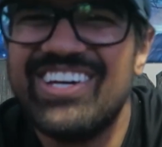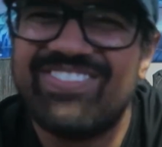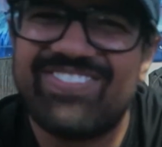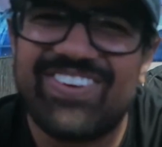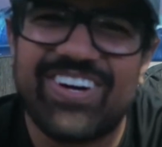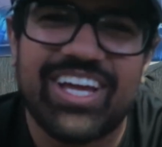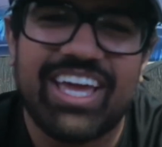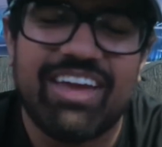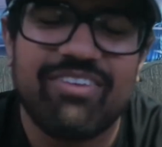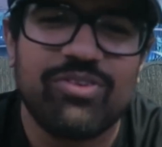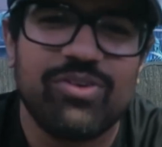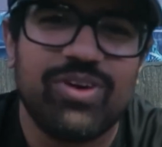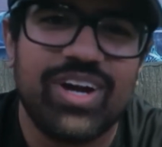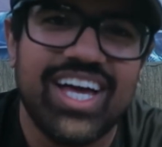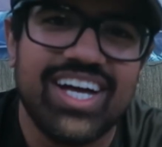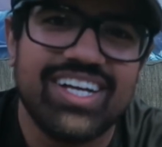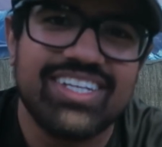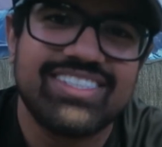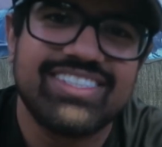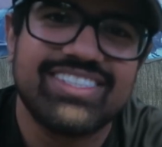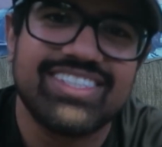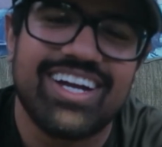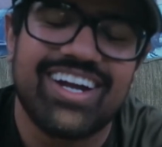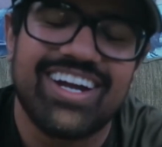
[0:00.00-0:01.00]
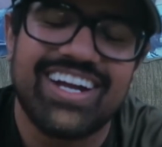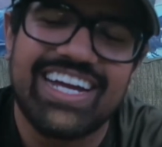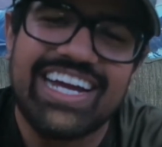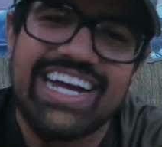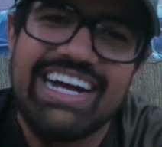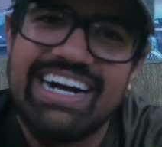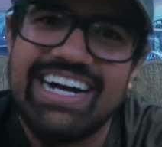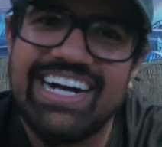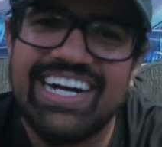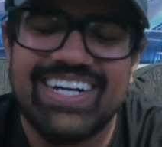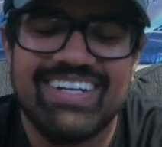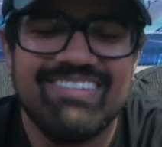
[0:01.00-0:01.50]
Fuck everyone else, sorry.
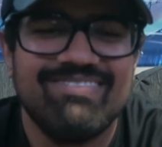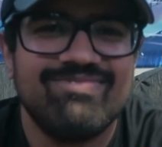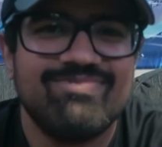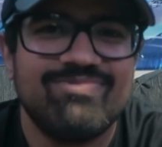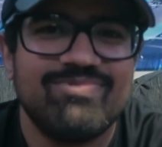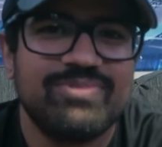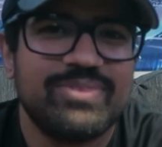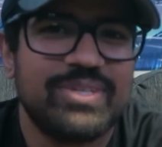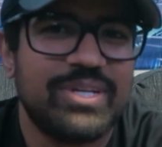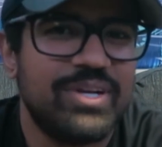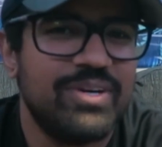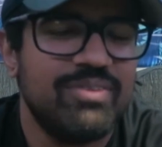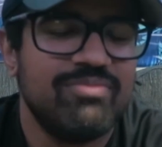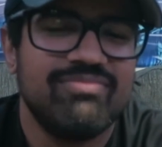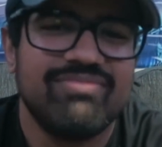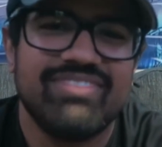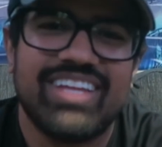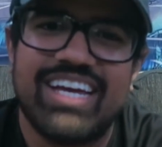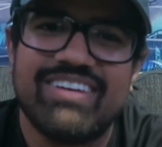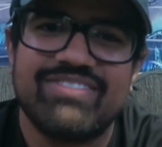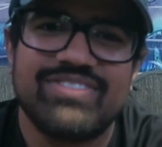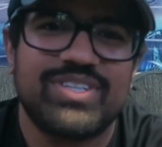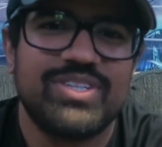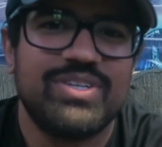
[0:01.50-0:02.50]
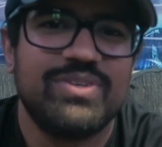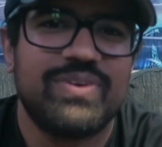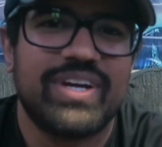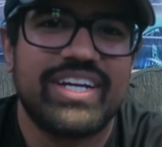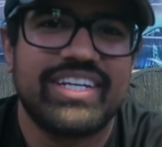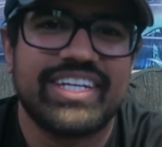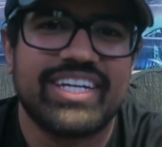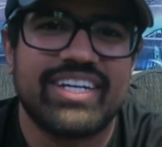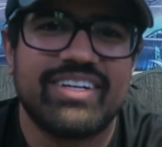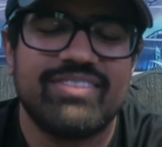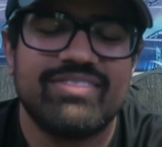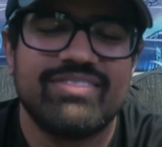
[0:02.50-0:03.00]
You know, life's good
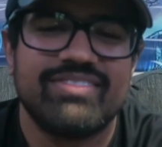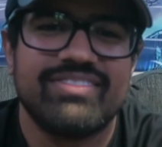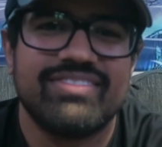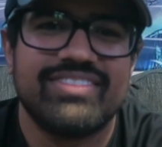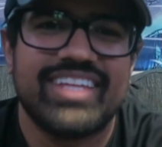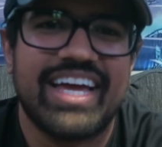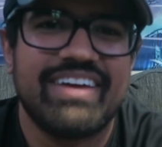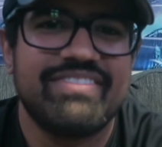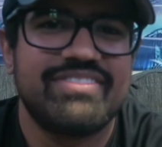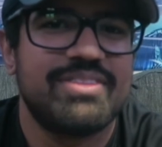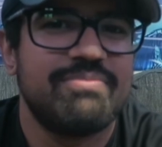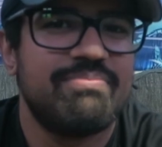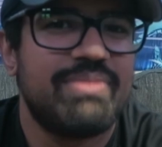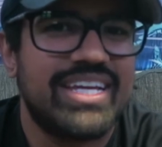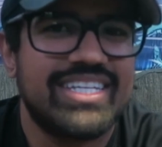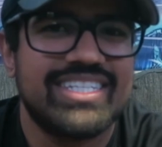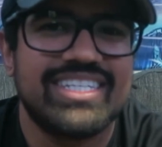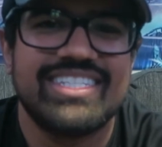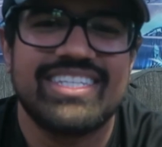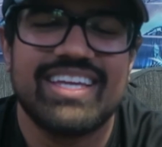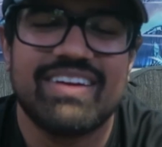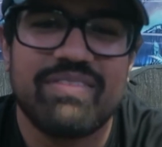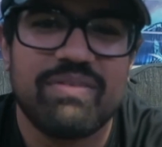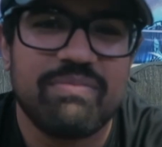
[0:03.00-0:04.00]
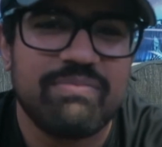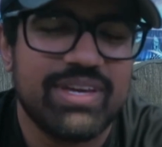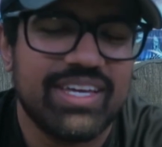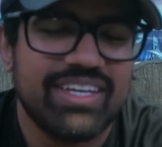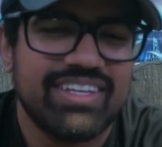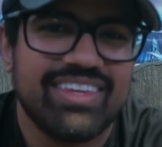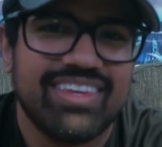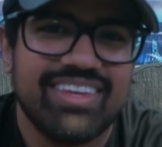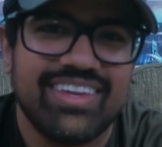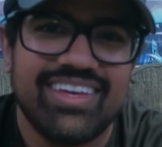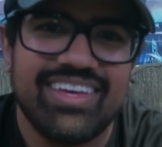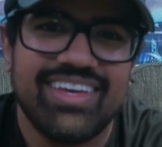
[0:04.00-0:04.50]
right now. life's the best it's ever
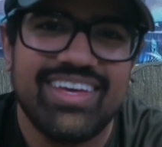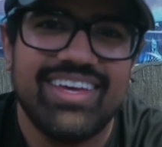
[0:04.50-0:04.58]
been.